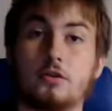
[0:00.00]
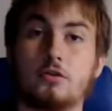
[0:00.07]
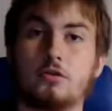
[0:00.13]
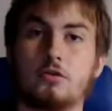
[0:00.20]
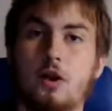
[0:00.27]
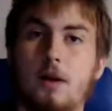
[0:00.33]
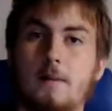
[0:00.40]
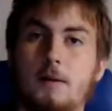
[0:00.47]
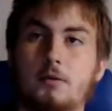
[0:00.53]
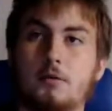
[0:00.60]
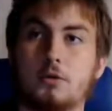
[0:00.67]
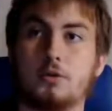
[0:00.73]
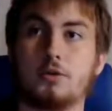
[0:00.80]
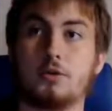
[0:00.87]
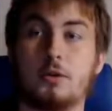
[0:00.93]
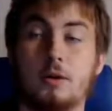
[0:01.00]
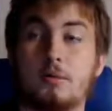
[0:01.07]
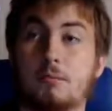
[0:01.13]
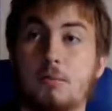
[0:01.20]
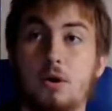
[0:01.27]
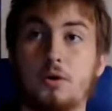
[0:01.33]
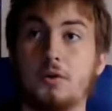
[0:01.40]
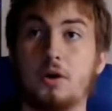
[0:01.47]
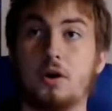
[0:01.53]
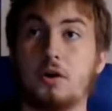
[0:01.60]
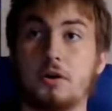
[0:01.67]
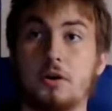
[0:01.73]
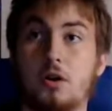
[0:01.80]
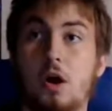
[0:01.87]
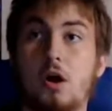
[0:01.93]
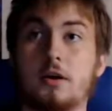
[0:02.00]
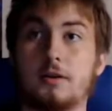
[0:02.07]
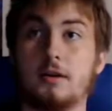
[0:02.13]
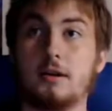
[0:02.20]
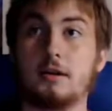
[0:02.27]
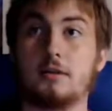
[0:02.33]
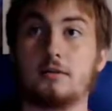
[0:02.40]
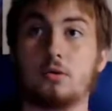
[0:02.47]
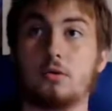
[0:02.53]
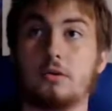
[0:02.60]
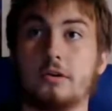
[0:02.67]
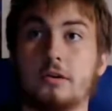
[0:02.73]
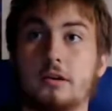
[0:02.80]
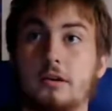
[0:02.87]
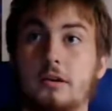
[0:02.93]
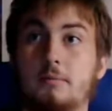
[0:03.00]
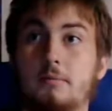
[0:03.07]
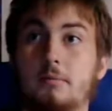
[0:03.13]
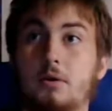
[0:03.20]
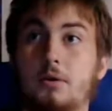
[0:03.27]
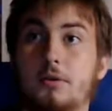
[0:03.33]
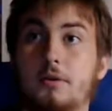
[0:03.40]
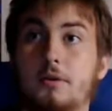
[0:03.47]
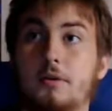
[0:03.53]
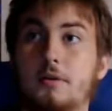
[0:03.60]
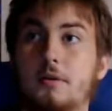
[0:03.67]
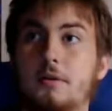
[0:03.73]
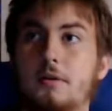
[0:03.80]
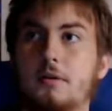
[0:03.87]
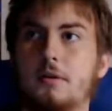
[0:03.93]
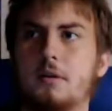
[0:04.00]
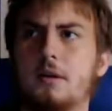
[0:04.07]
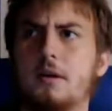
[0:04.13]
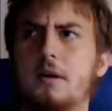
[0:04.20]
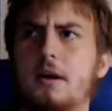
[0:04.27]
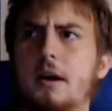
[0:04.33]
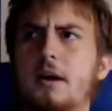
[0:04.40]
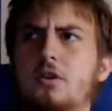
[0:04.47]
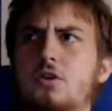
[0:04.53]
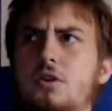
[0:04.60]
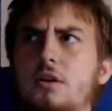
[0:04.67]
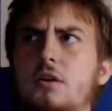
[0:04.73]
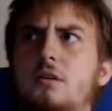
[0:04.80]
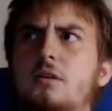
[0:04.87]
drama, which they're both already locked in, of course, because they both... Actually,